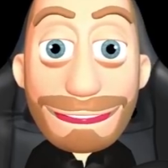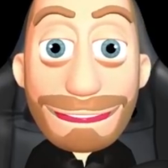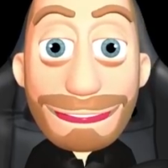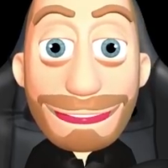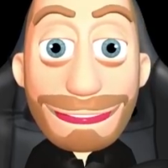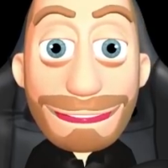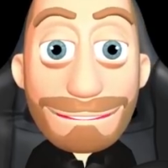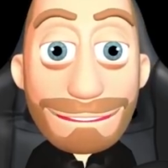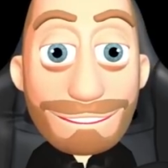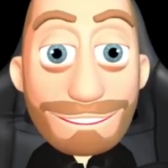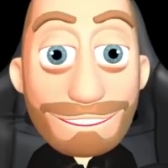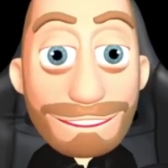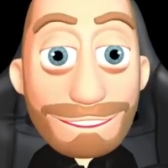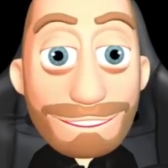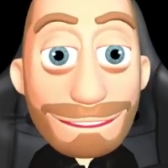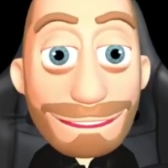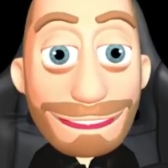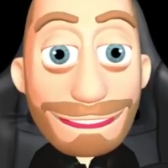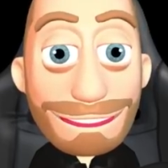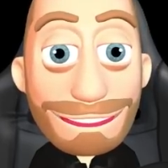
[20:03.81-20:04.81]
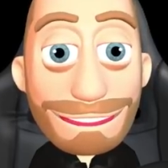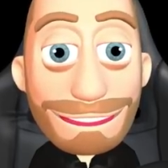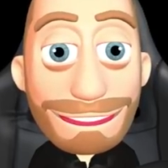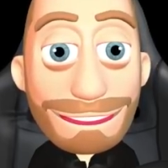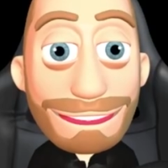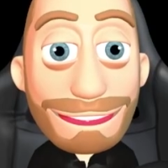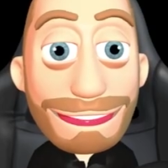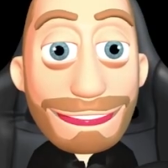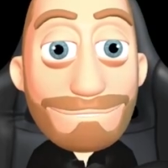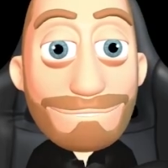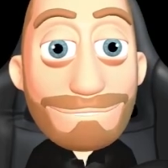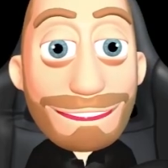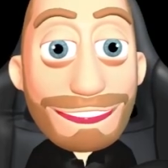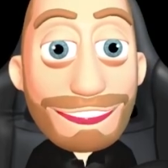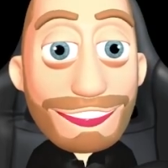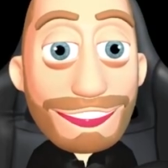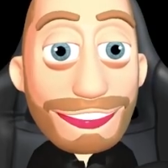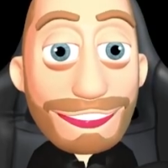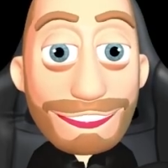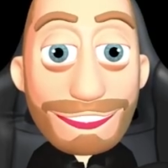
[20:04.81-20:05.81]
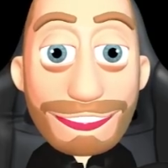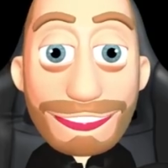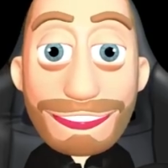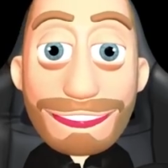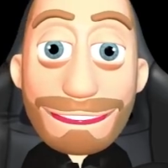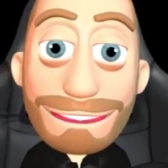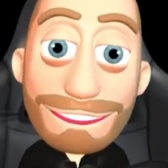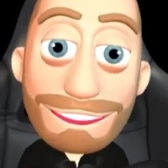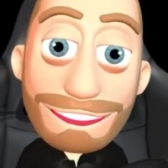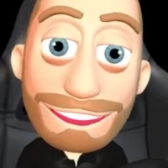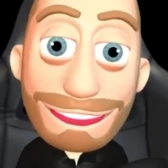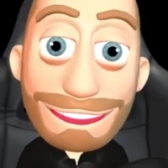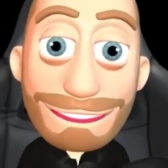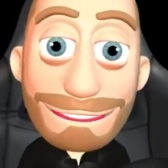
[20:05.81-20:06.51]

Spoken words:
have good ideas about what can change.